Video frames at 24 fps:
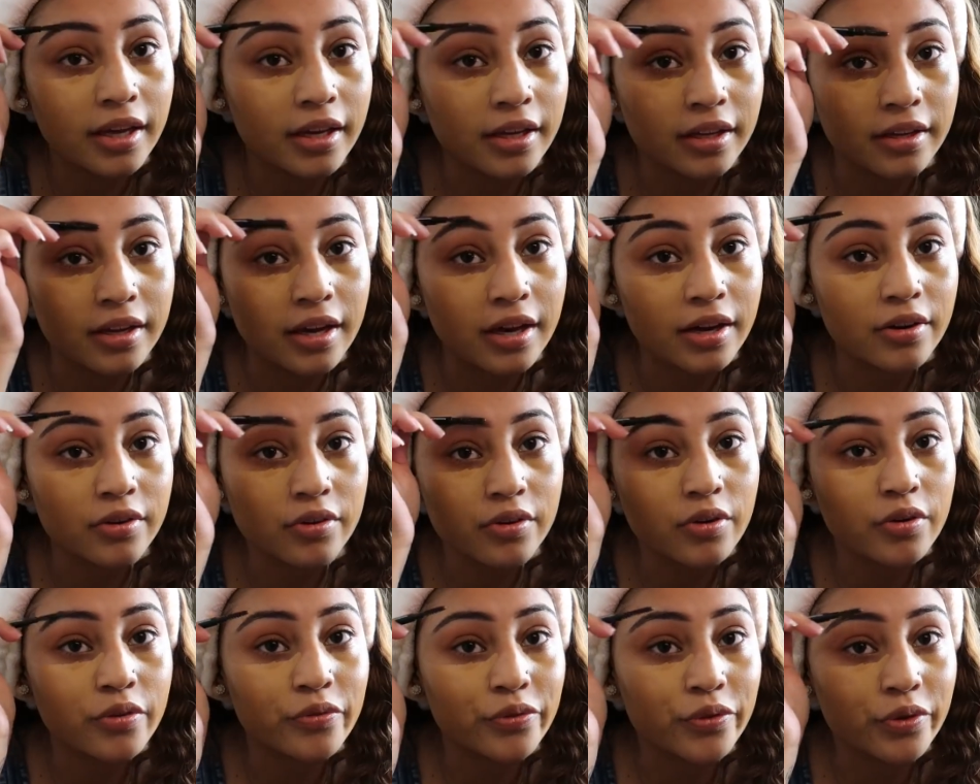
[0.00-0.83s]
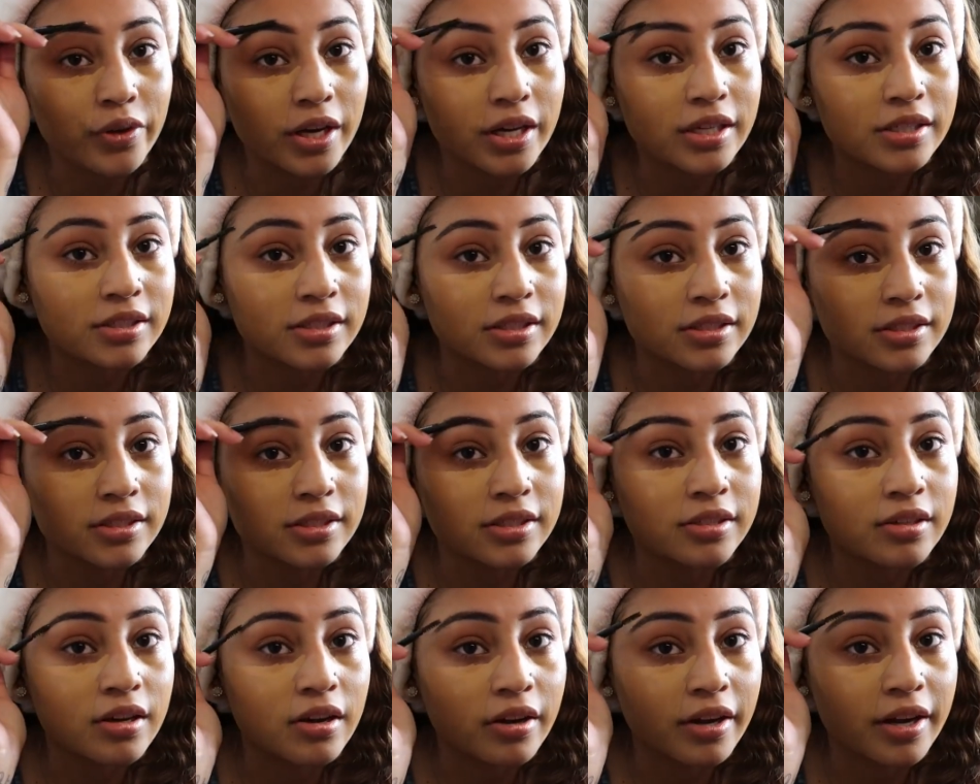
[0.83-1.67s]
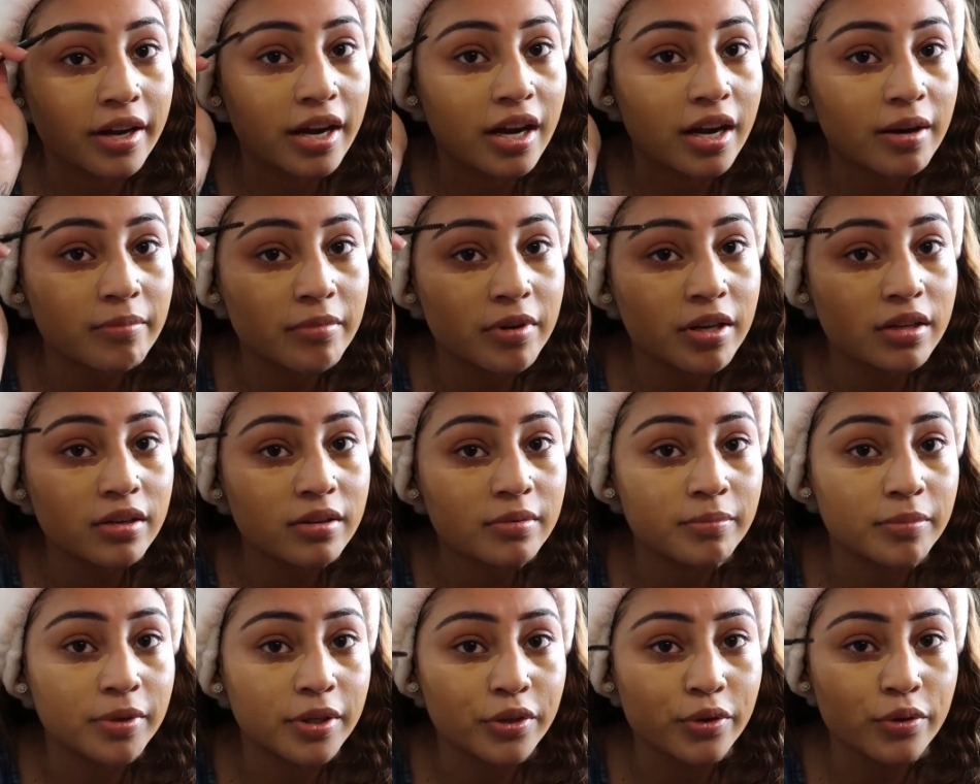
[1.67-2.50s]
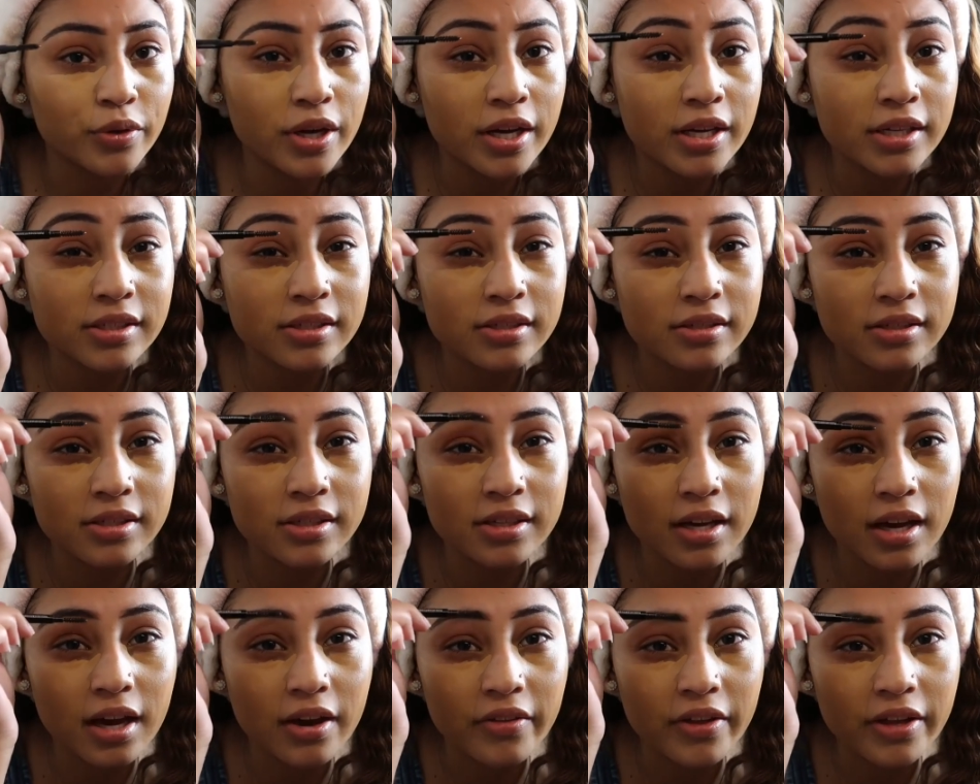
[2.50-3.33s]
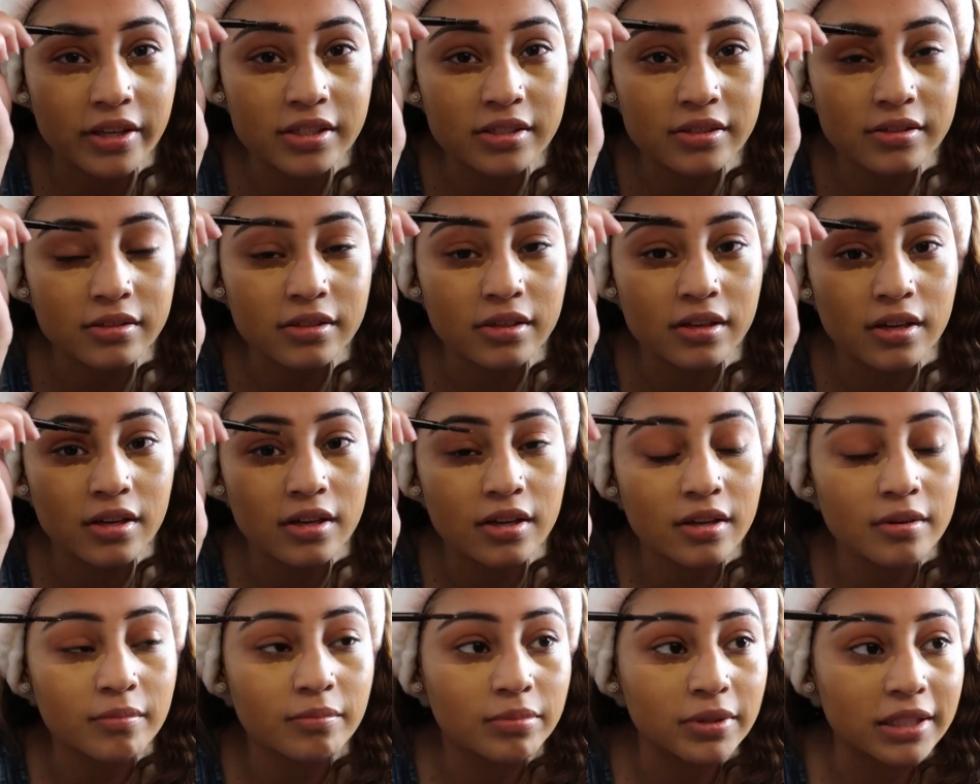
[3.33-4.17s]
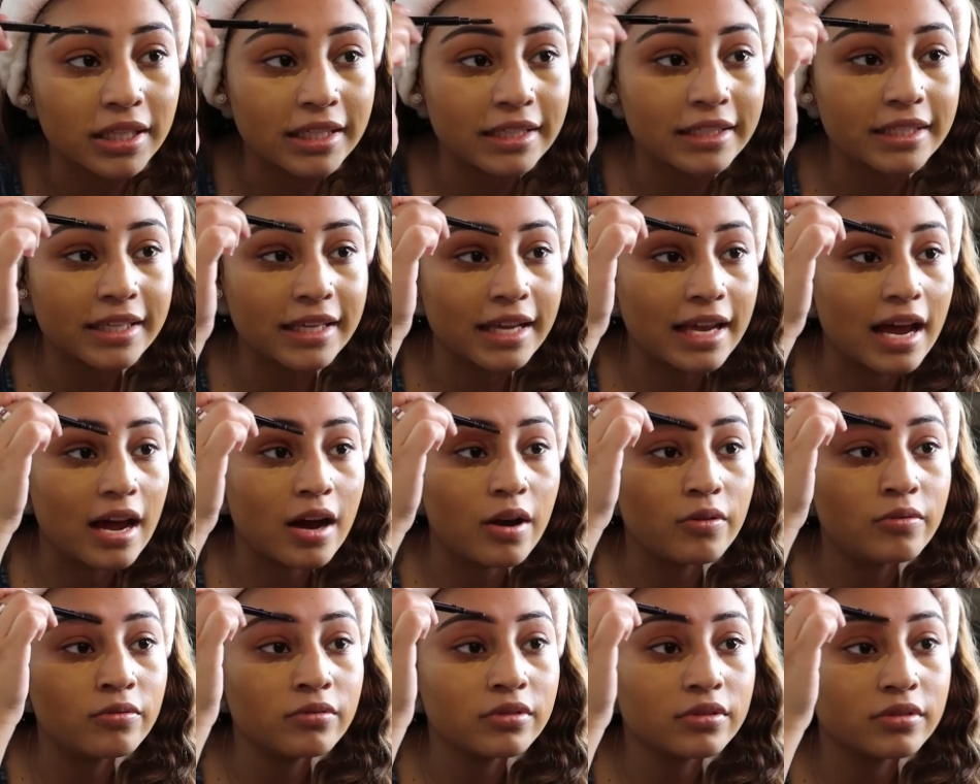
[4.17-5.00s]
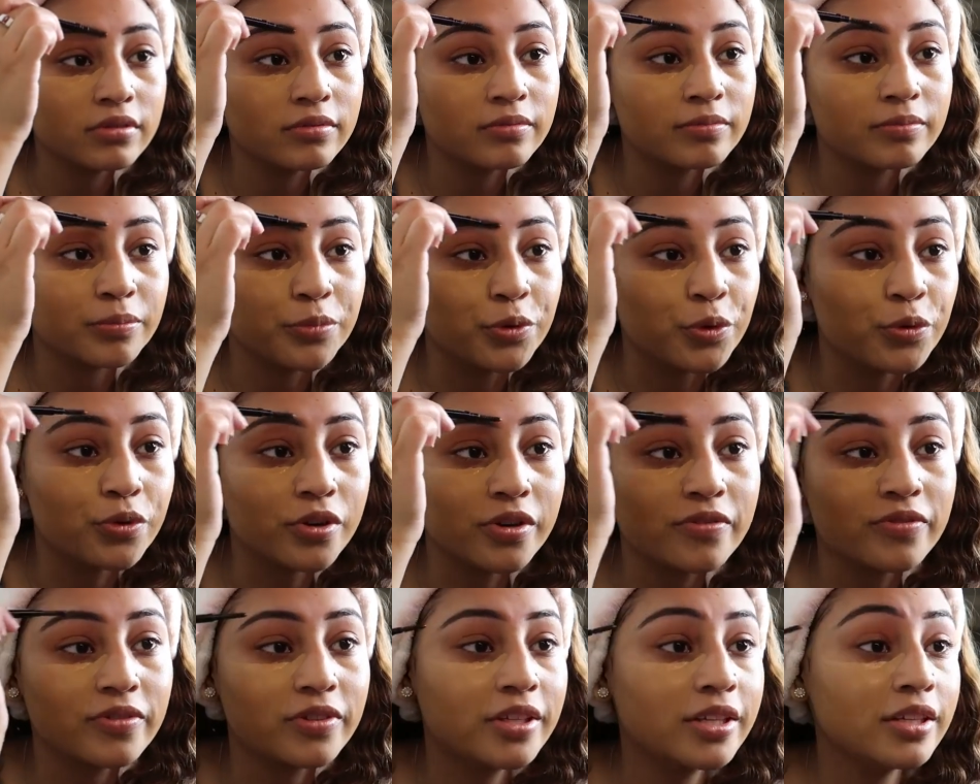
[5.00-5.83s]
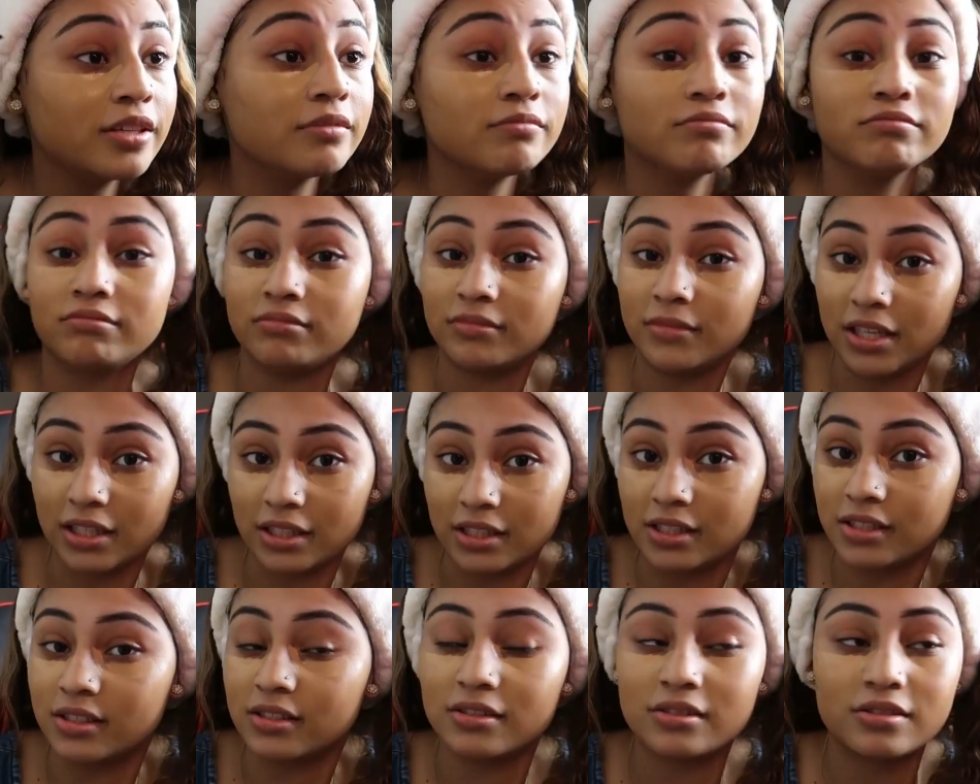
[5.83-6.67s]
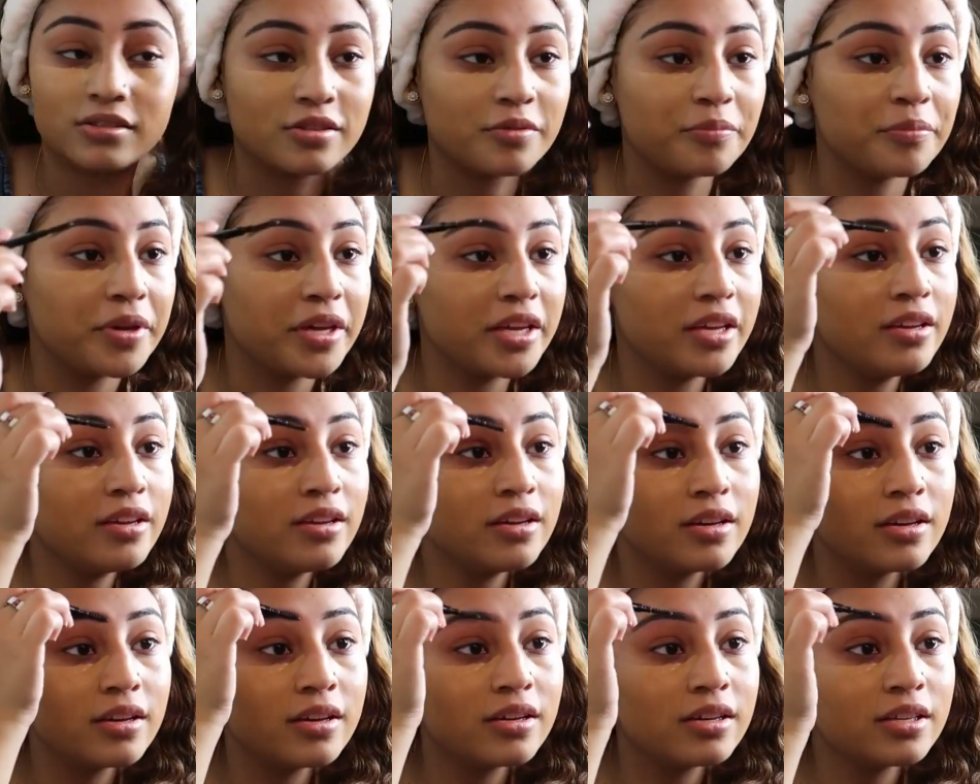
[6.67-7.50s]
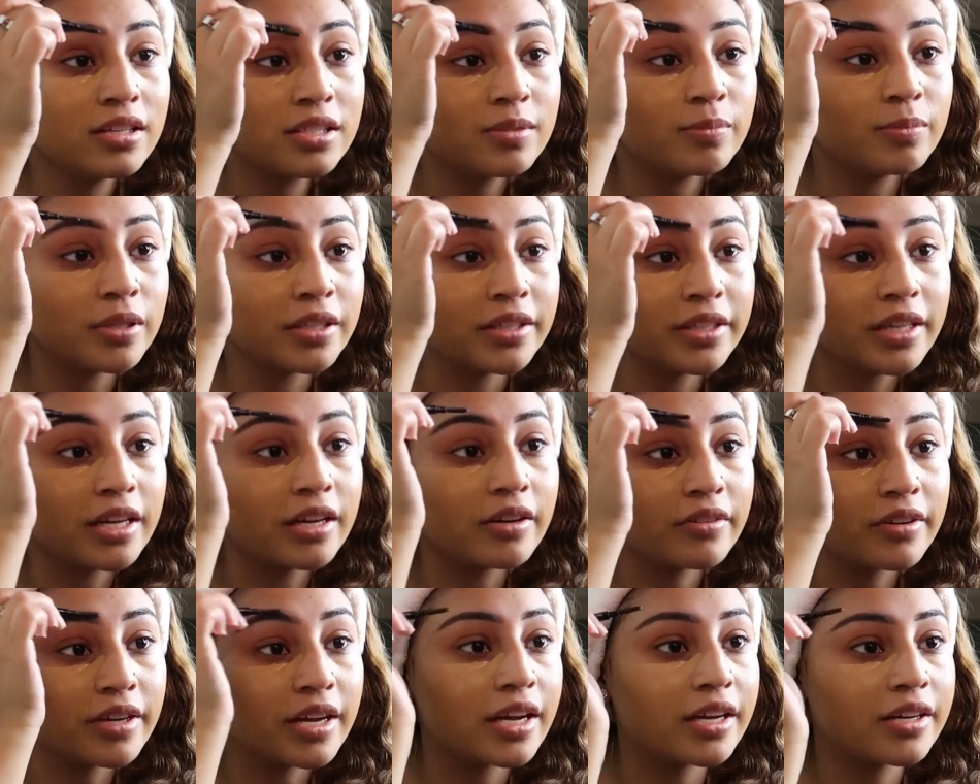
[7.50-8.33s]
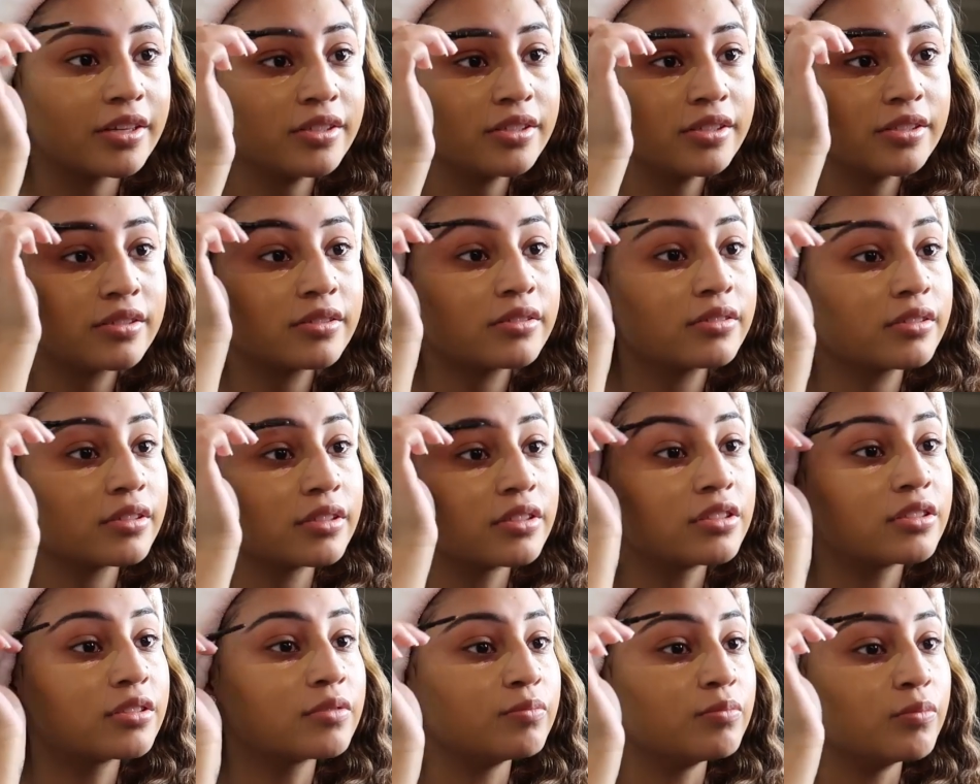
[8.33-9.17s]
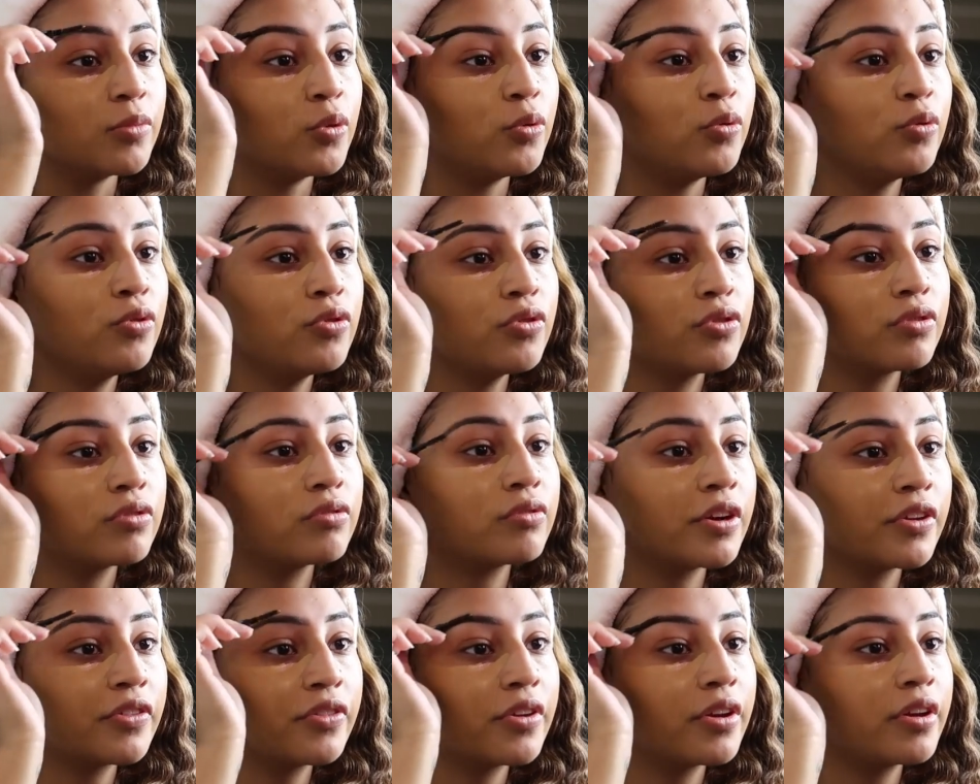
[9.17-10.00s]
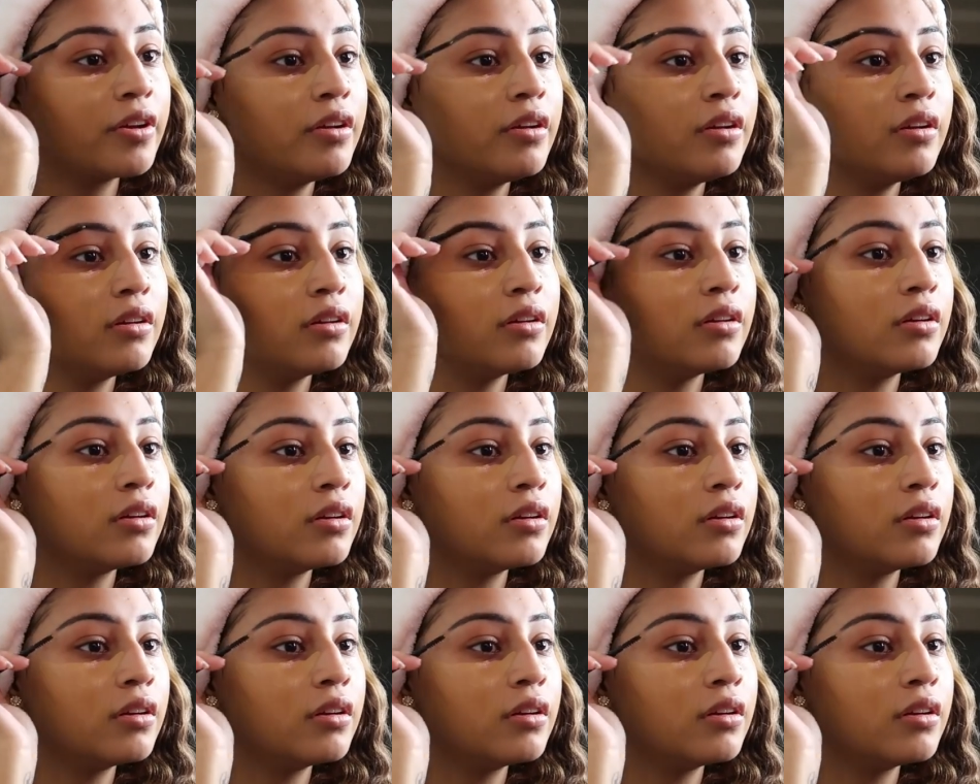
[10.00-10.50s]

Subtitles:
And I don't know if you guys can see on camera, but you guys see how that's blending out beautifully, at least to me. It's blending out nice and smooth right there.